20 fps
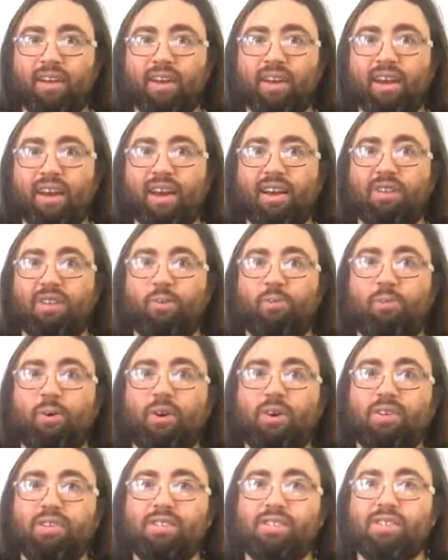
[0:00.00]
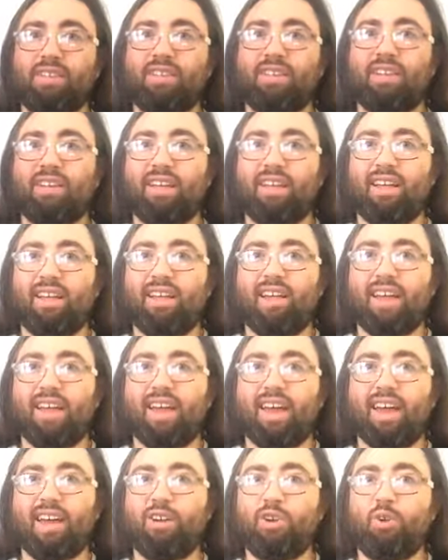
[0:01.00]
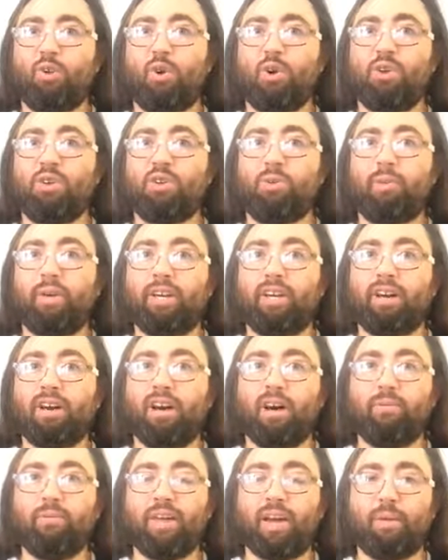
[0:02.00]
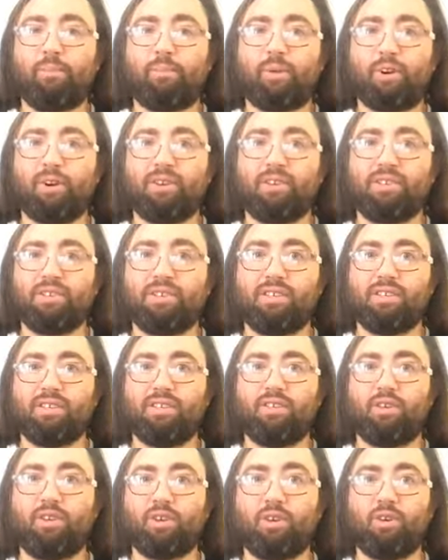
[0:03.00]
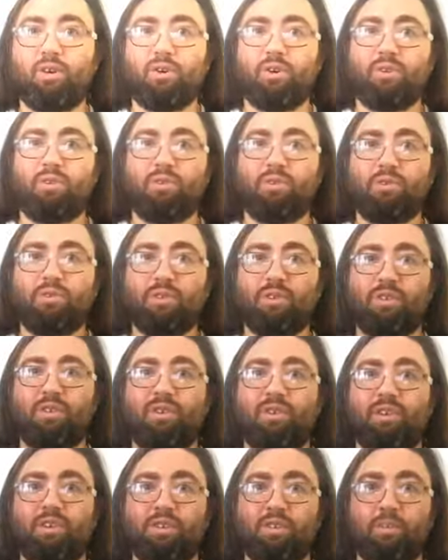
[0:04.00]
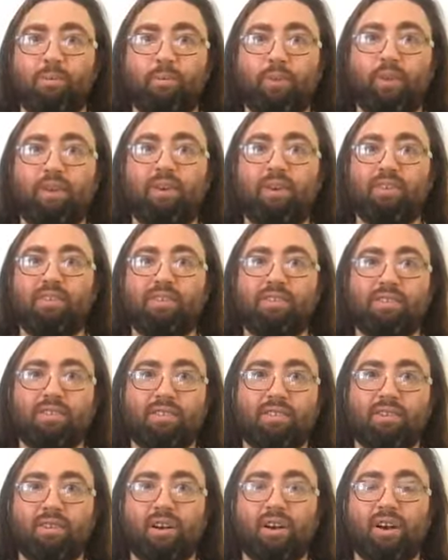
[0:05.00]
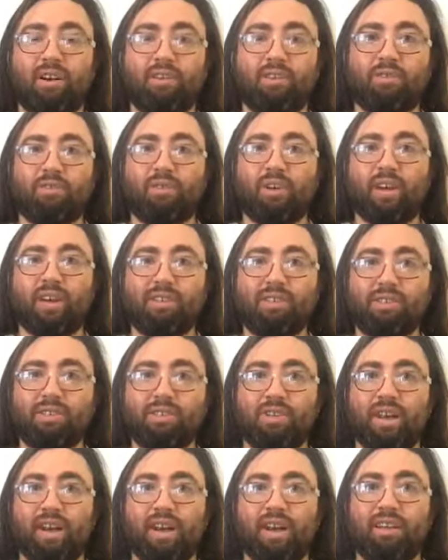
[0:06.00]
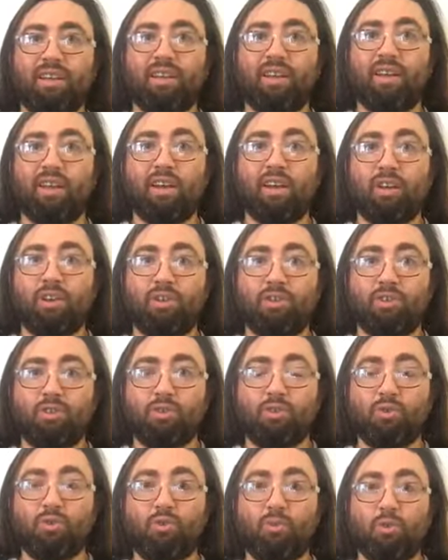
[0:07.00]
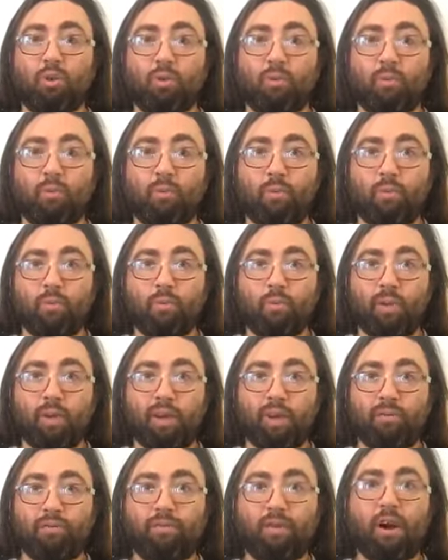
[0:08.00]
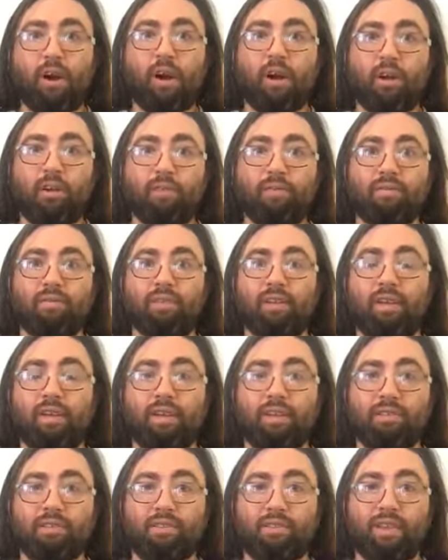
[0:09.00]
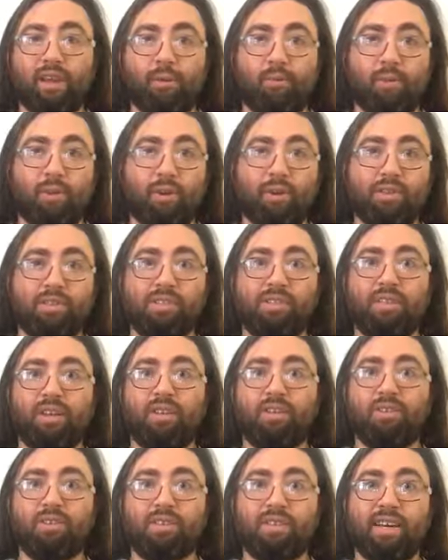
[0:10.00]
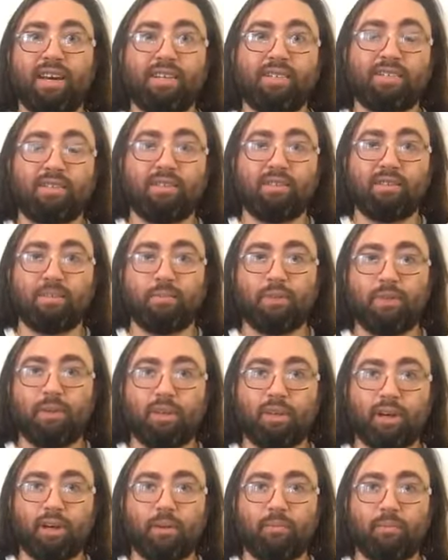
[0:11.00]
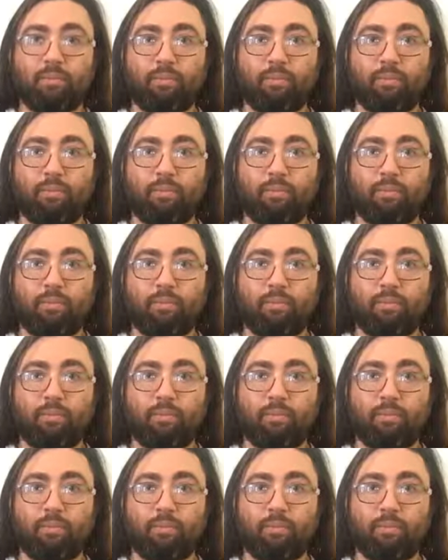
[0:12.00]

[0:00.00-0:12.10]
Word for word: and the person, and in order to become that person, you're going through certain experiences along the racetrack to evolve into that person that you're destined to become,